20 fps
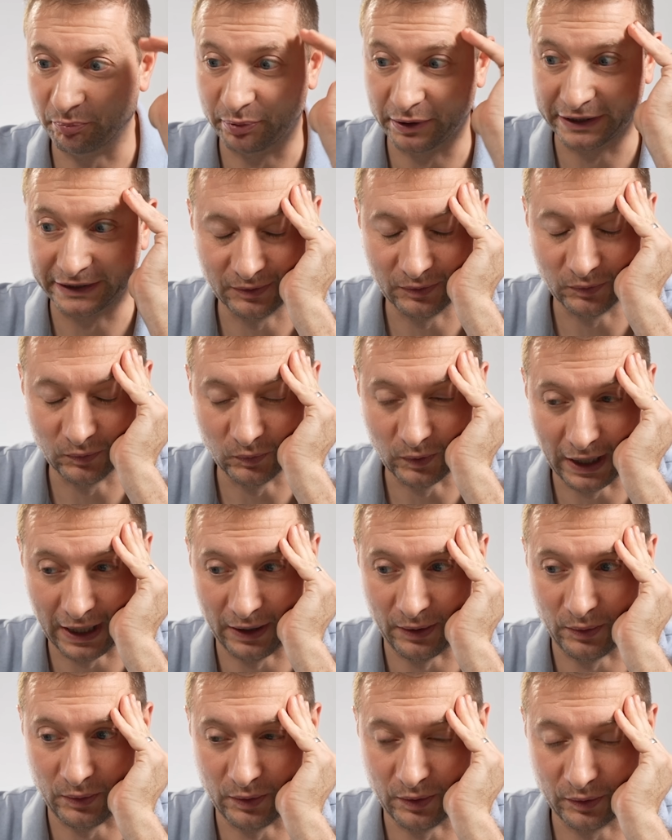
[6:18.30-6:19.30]
but
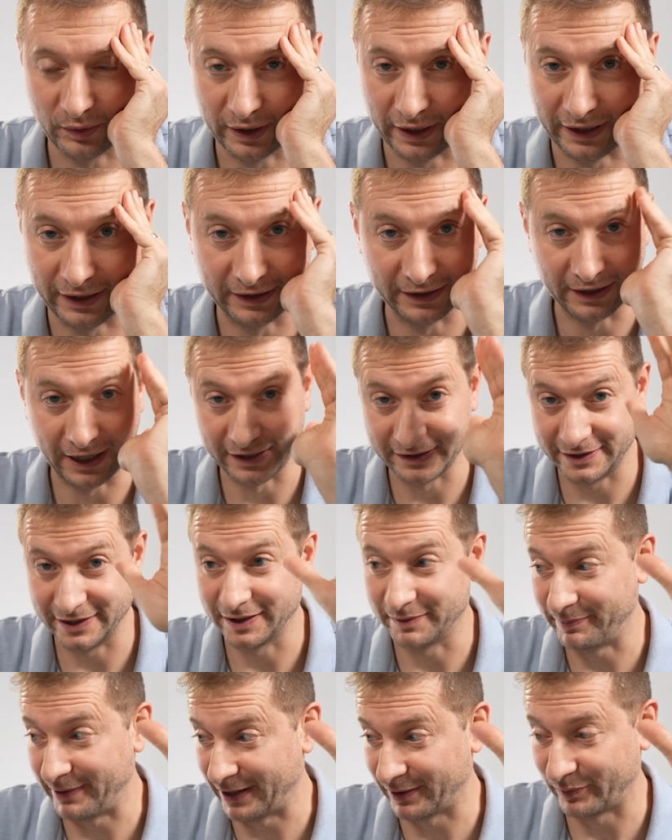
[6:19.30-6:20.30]
wow, okay, I take
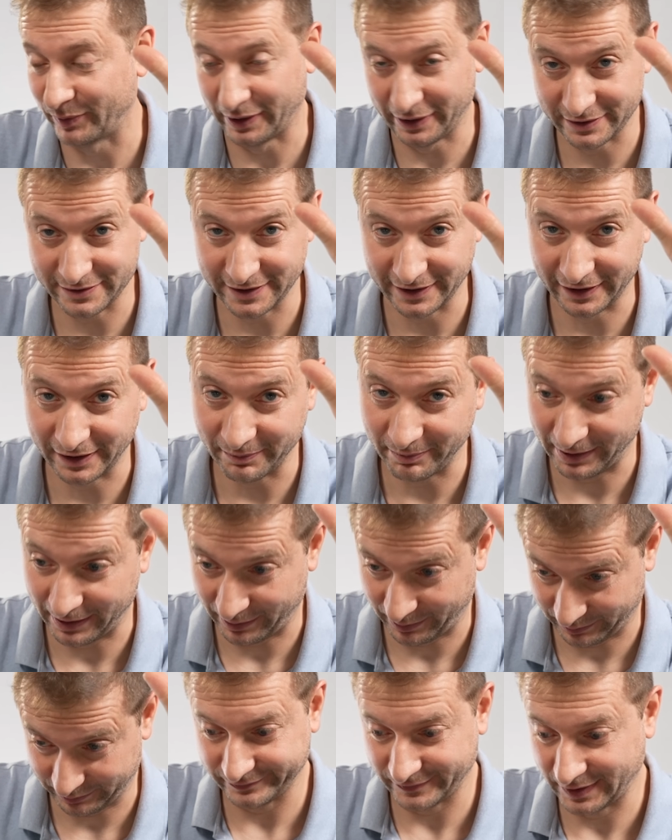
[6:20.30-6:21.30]
back what I said
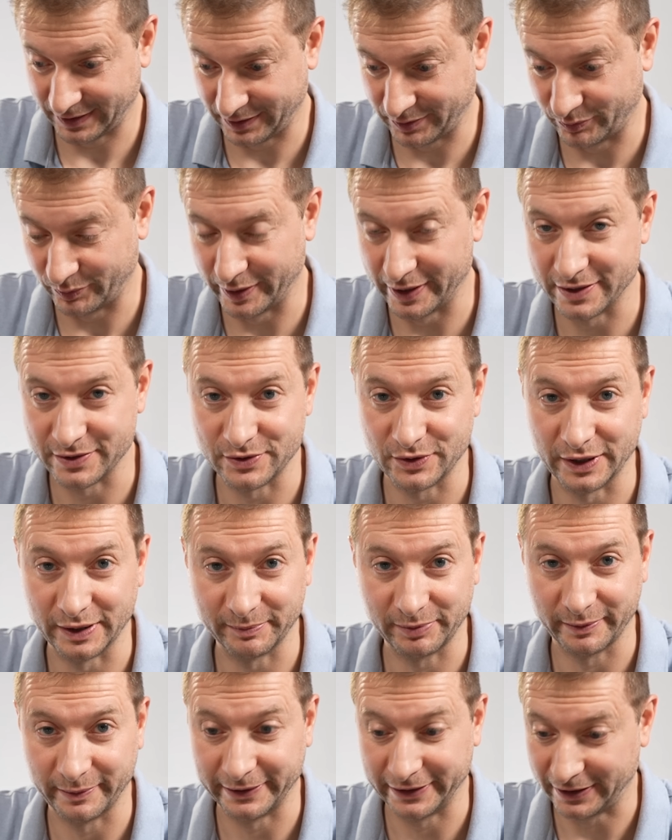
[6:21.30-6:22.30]
about the Razer
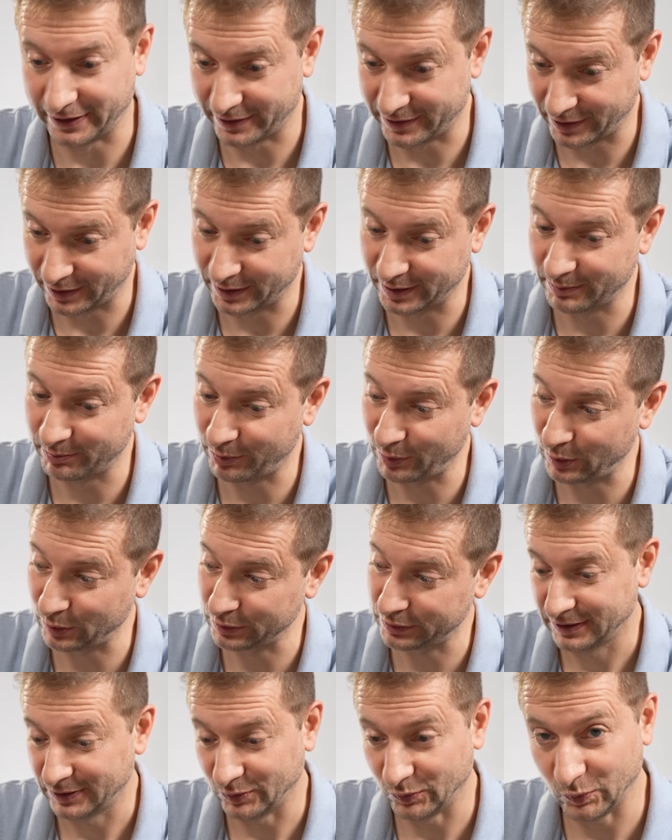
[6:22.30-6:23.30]
implementing
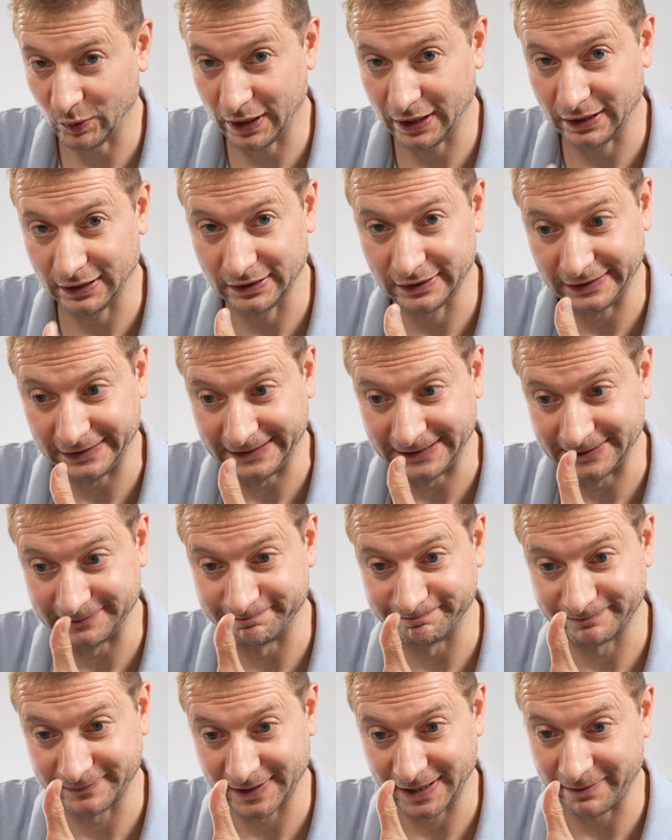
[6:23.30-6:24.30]
Thunderbolt. Well, uh,
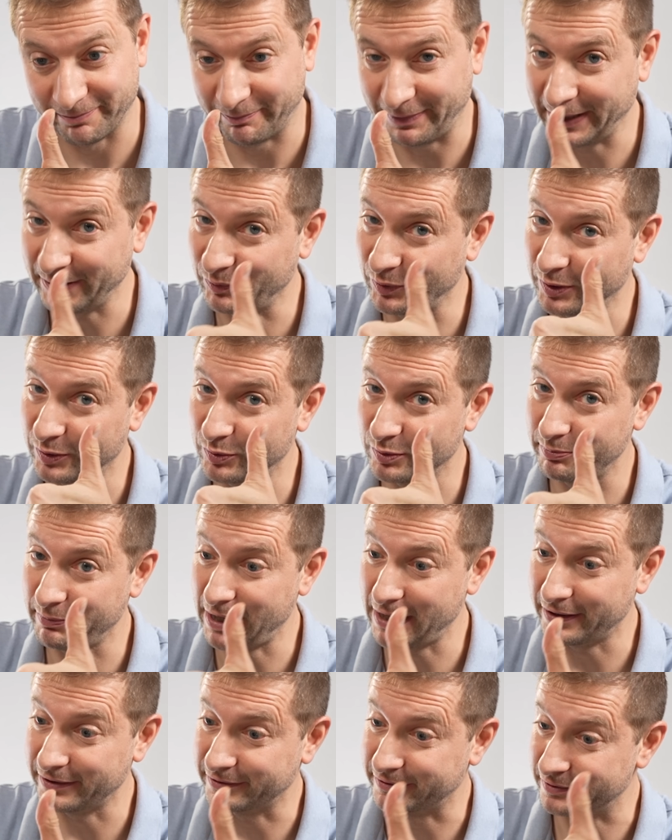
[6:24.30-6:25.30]
it might work with
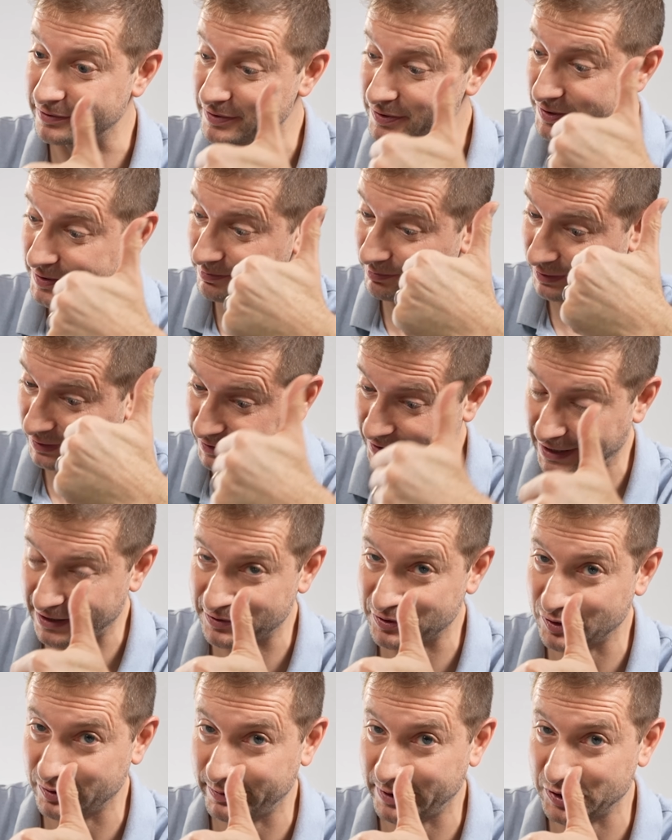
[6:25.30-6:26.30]
monitors, but not
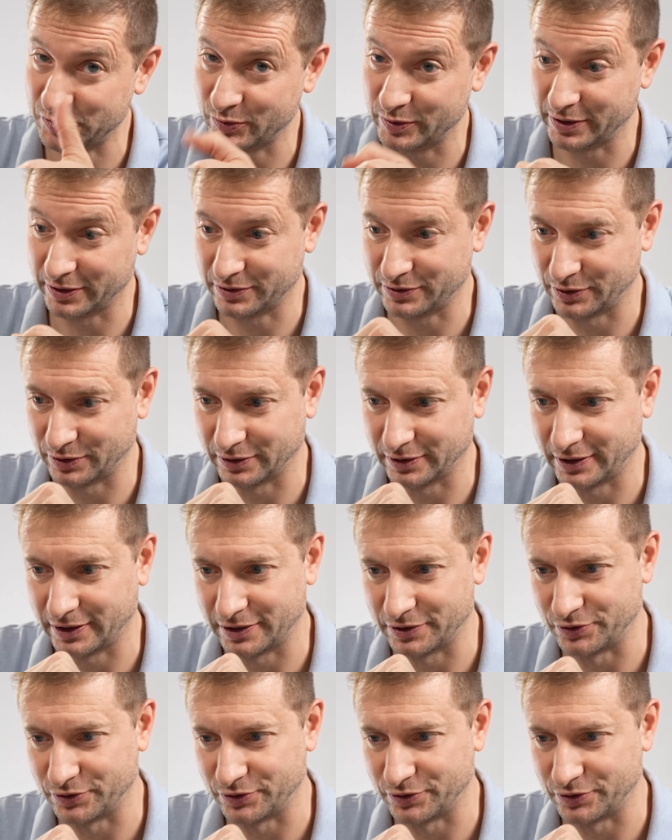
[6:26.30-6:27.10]
so much with external hard